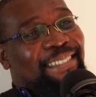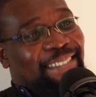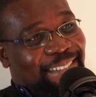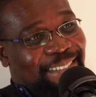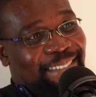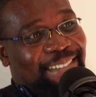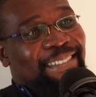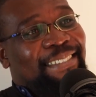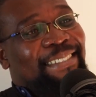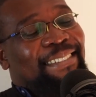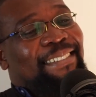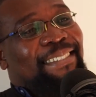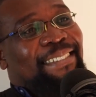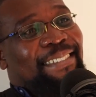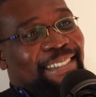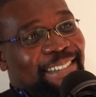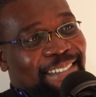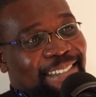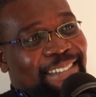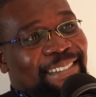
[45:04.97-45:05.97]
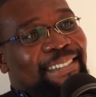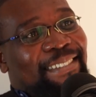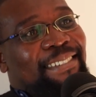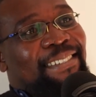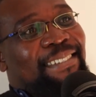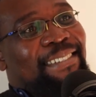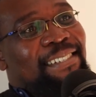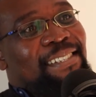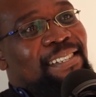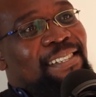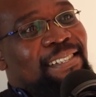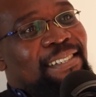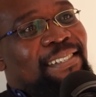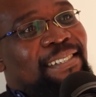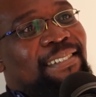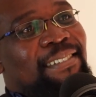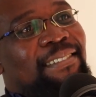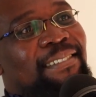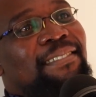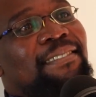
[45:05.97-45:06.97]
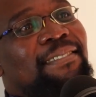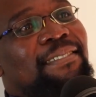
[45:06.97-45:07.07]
But unfortunately I see him on my